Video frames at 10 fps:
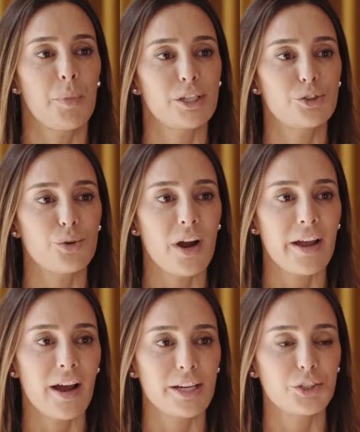My
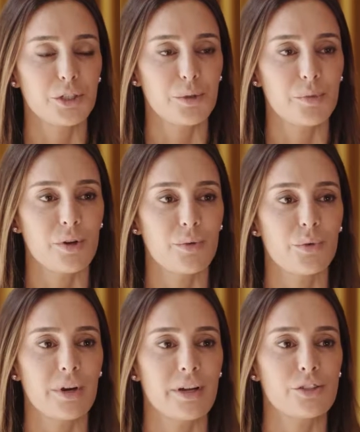Tri-Eye treatment
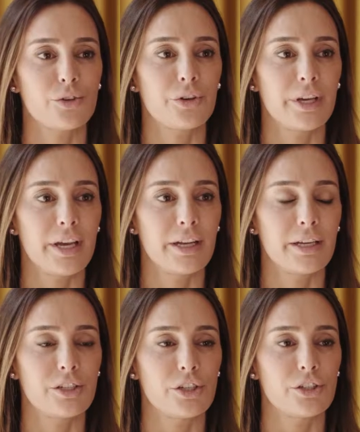was
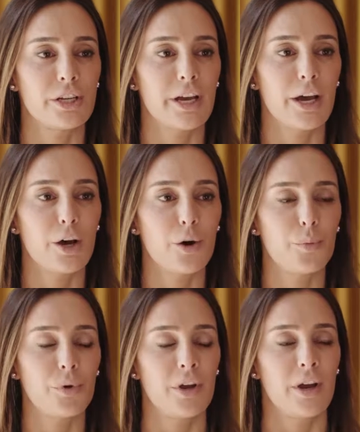created to
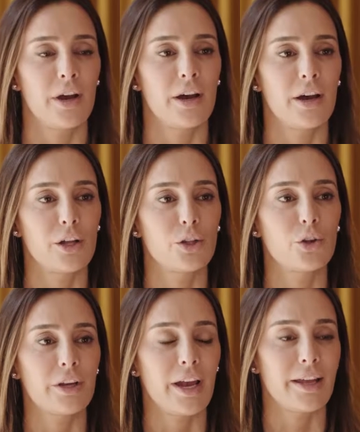help
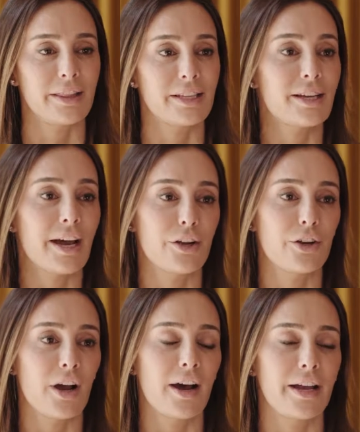look at the
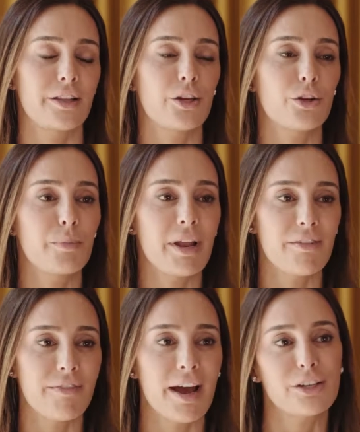tired eye, and there are
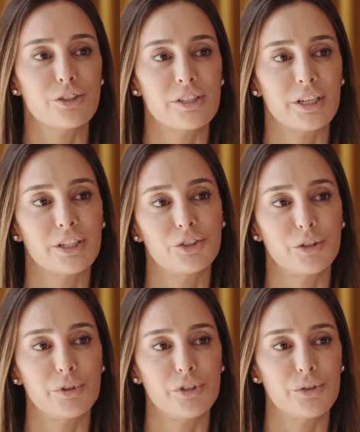many factors that
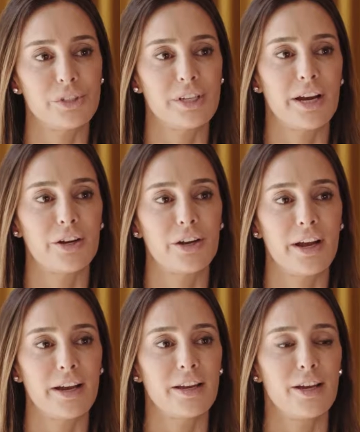contribute to a tired
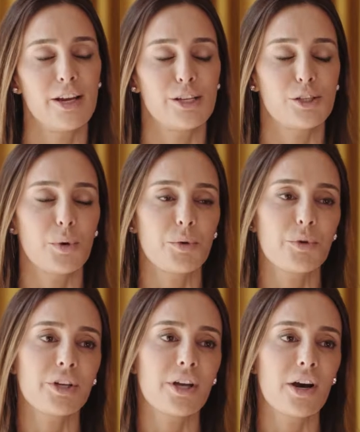eye. So when
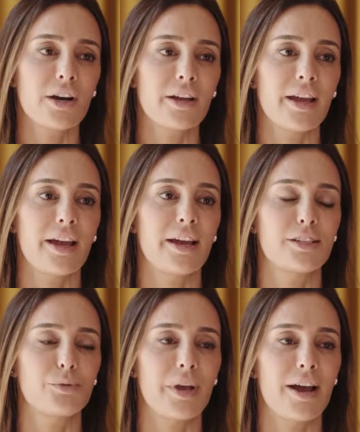we're young
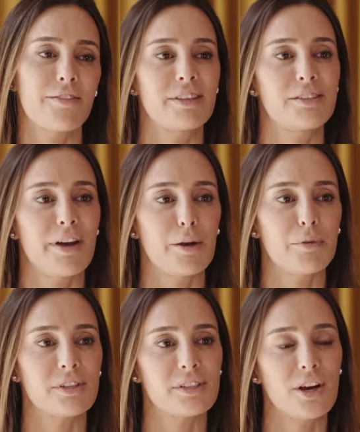and we have this
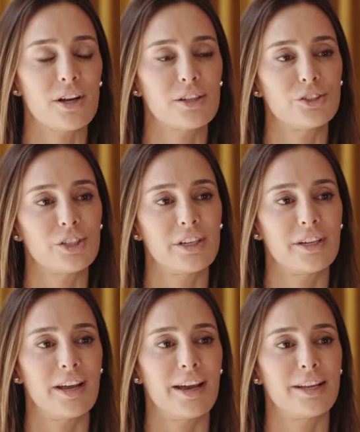fabulous
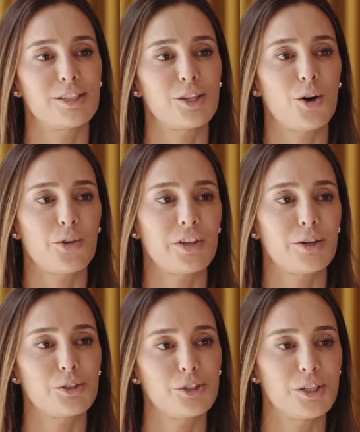collagen and all the
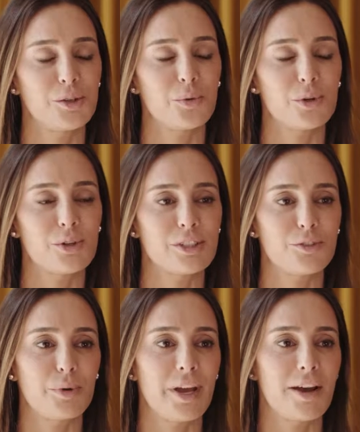energy in the world,
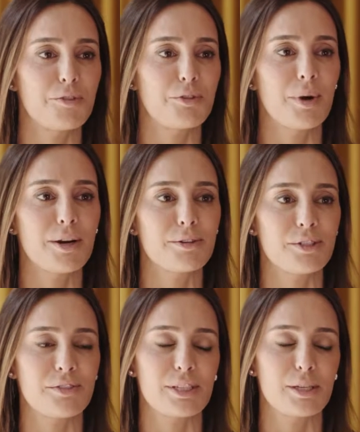if we have a few
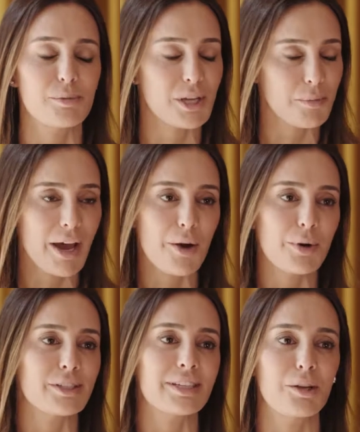hours of sleep, somehow
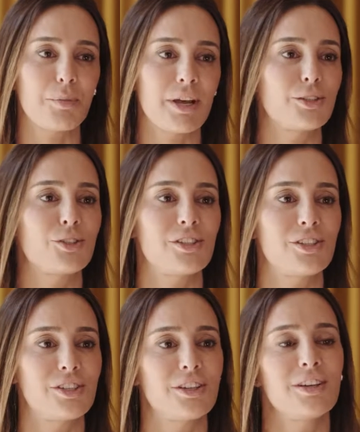our skin
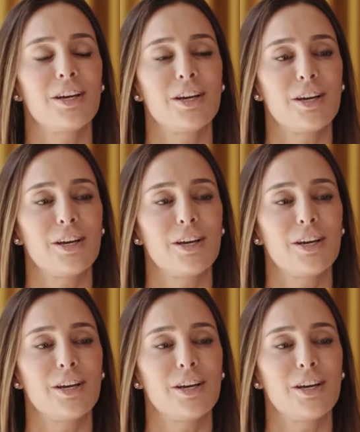manages to